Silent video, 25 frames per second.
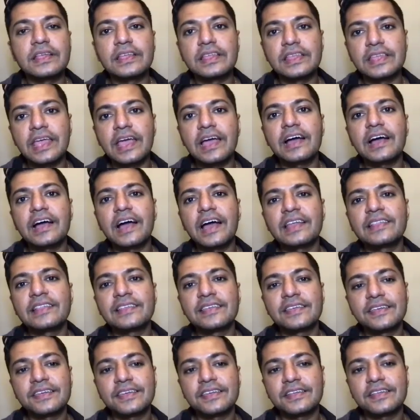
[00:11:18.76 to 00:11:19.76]
yeah, I
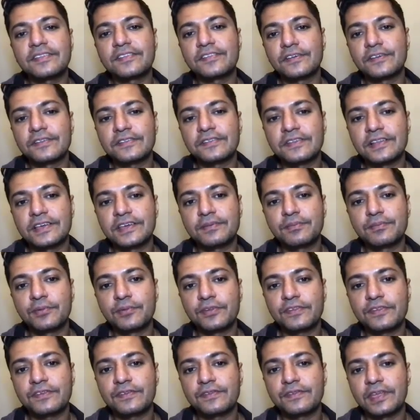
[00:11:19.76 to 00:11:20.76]
think it's also like
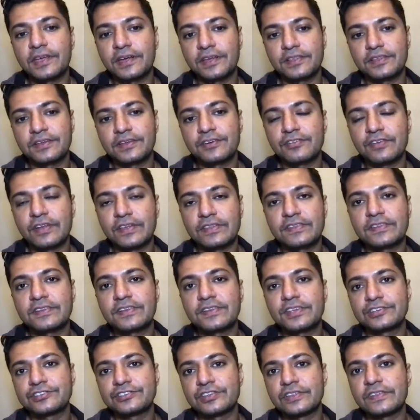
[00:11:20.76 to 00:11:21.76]
most of the other transit
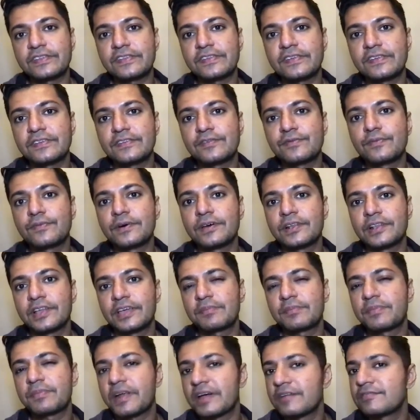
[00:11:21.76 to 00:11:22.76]
agencies were
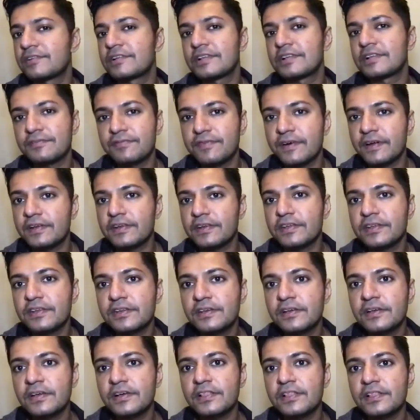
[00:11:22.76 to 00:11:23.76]
like privately
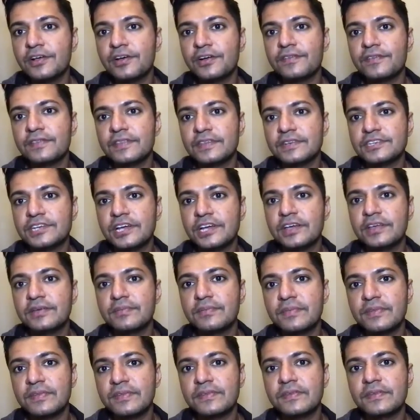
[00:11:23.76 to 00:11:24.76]
funded a lot of the
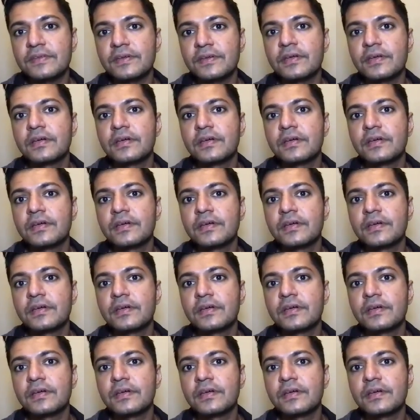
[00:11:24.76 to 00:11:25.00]
times.